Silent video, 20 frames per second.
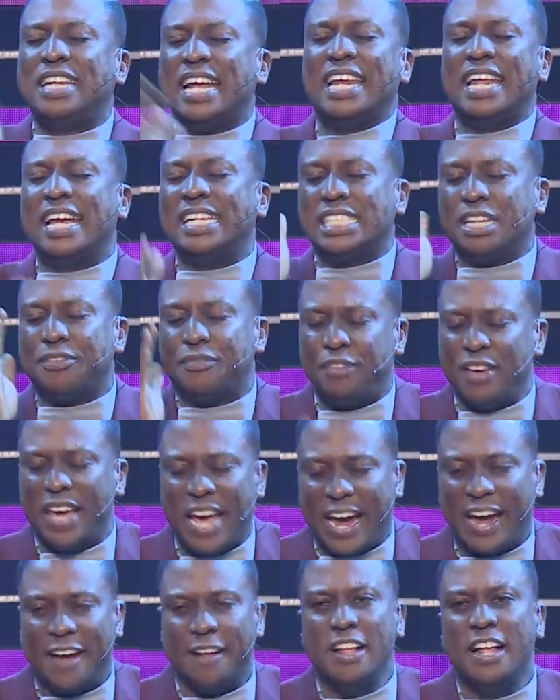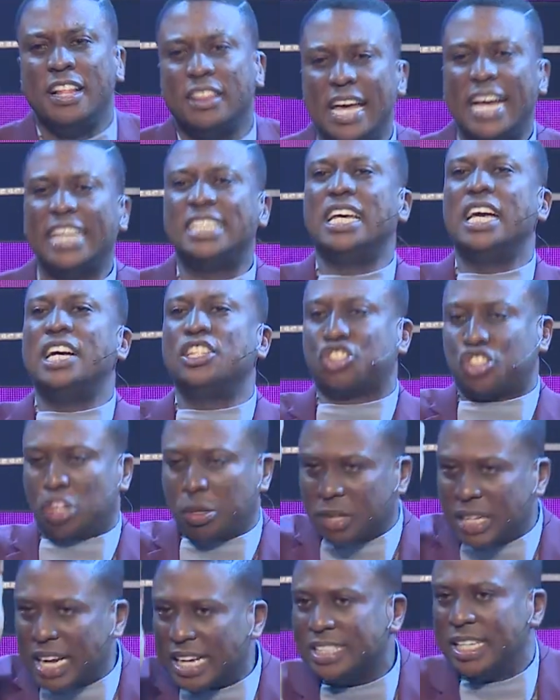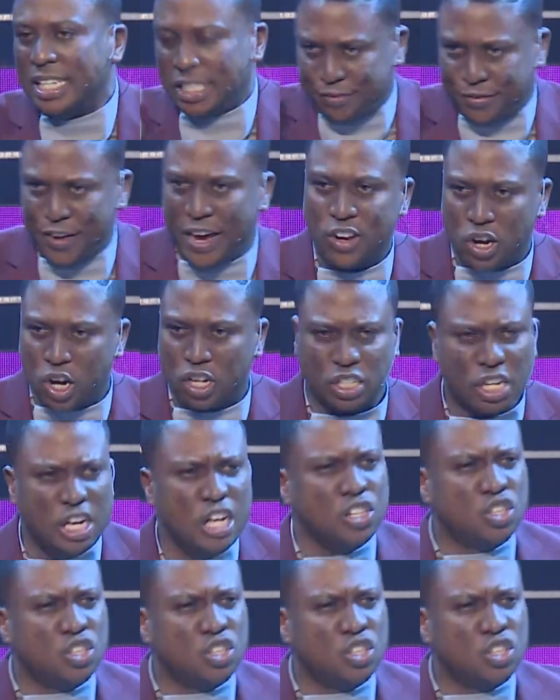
day there is a fear, there is a scripture that says fear not.